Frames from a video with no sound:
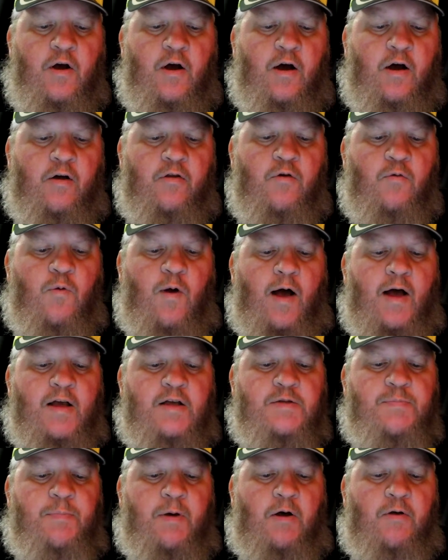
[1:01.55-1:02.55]

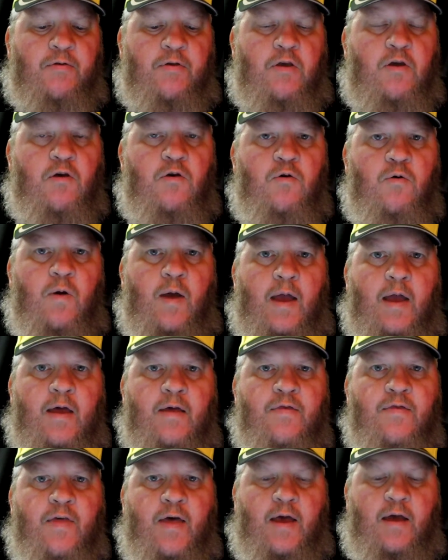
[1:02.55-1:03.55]
otherwise both you
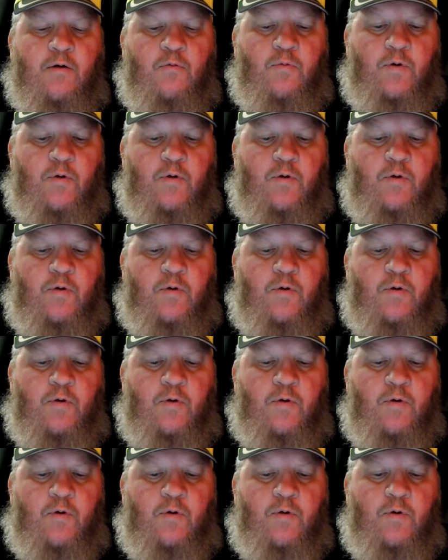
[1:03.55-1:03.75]
and they